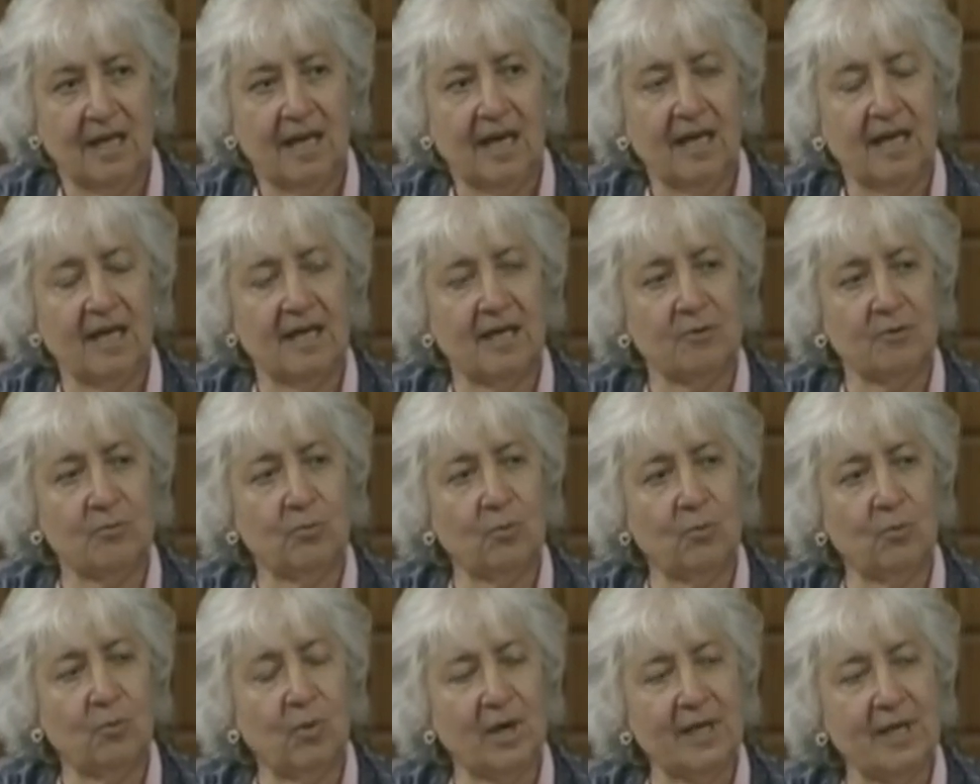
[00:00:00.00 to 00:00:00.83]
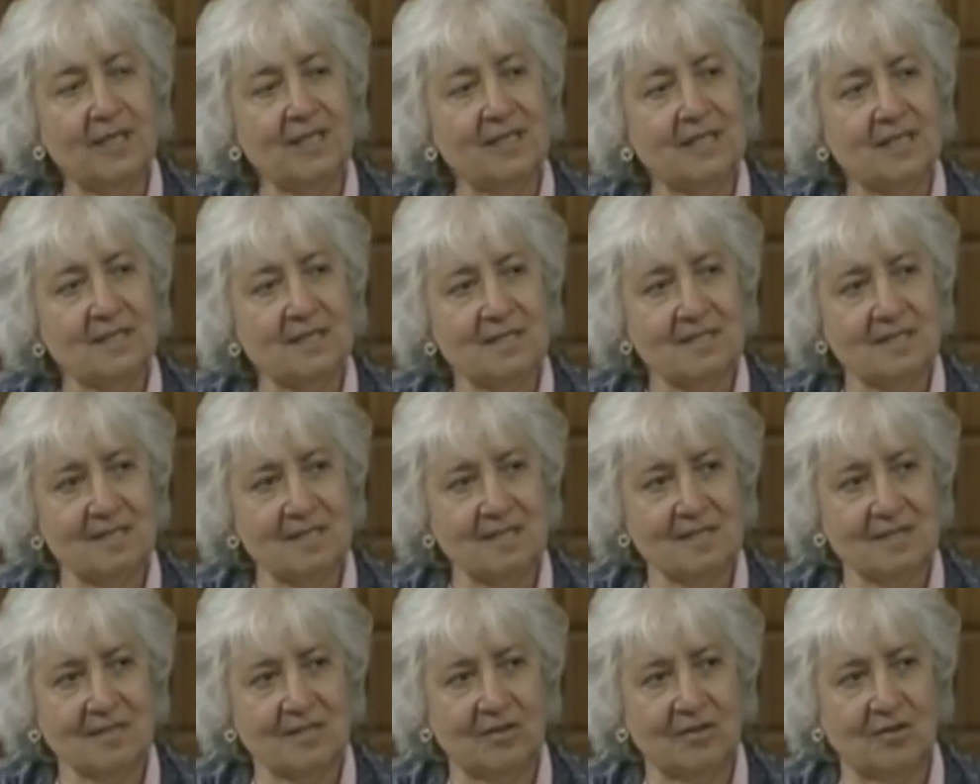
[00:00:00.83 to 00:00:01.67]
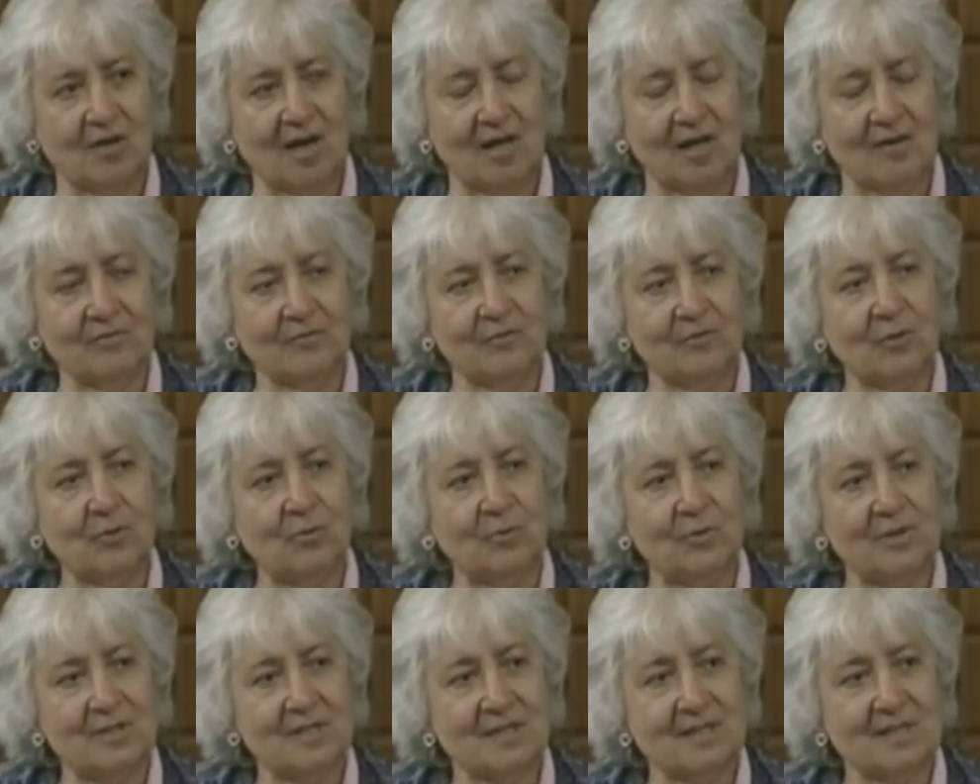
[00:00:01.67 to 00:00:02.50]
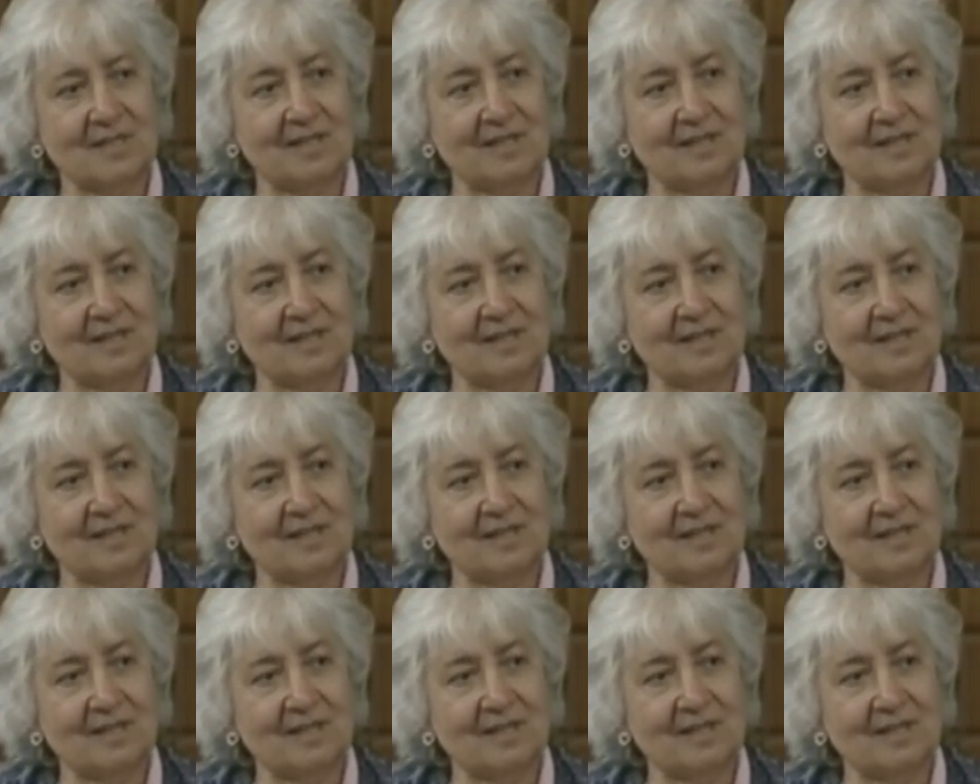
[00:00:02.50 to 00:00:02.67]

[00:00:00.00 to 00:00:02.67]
and what it consisted of was